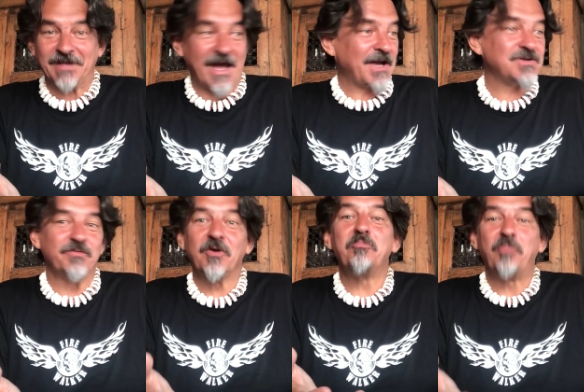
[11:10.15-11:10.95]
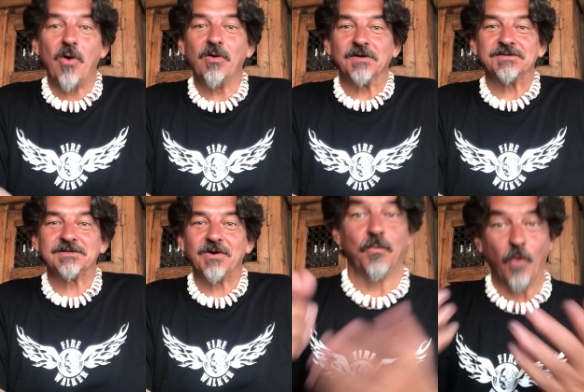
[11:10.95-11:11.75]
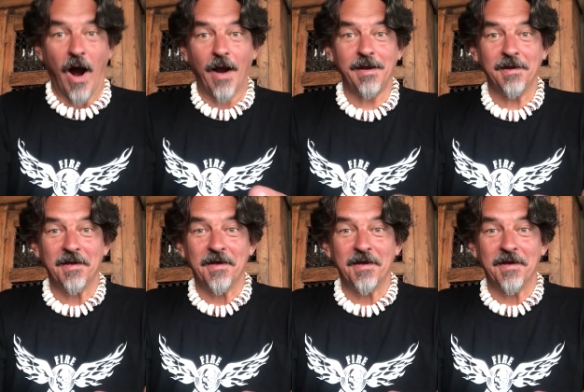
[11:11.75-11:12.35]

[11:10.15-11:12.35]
They actually were bogus. Why?